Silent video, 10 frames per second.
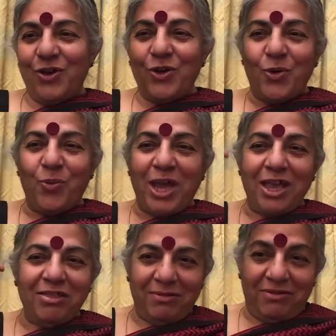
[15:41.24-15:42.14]

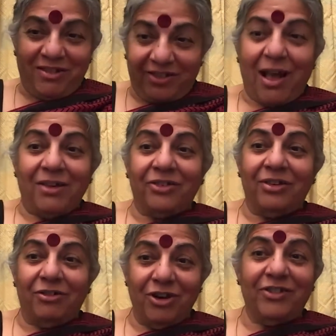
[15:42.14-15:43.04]
where the
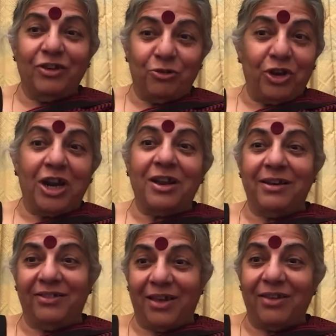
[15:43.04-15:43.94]
recent Uttarakhand
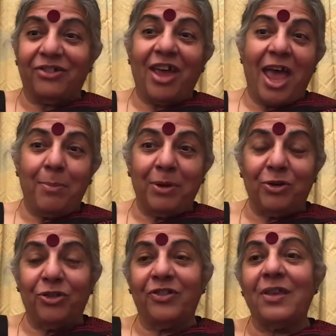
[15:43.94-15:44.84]
disaster happened
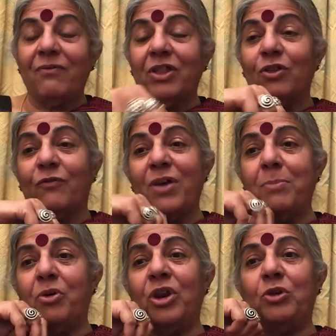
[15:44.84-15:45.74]
on the 7th of
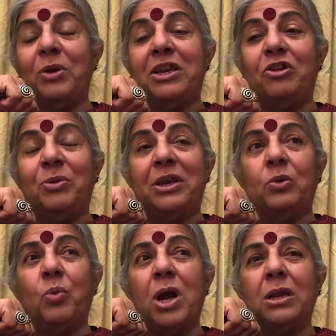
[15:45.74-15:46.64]
February,
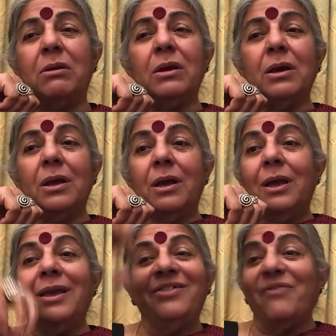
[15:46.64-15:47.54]
2021,
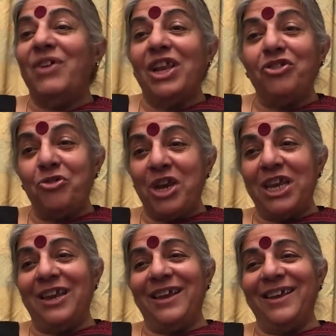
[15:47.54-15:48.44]
is the village
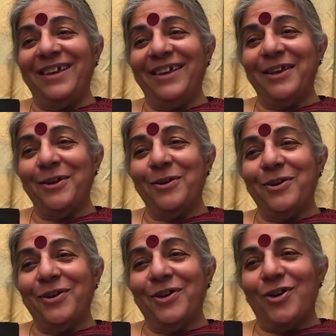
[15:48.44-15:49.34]
Reni
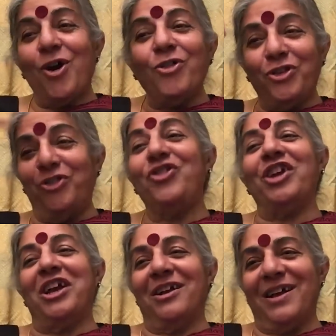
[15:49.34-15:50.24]
on the
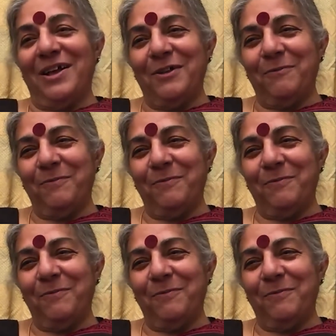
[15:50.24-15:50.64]
Rishi Ganga.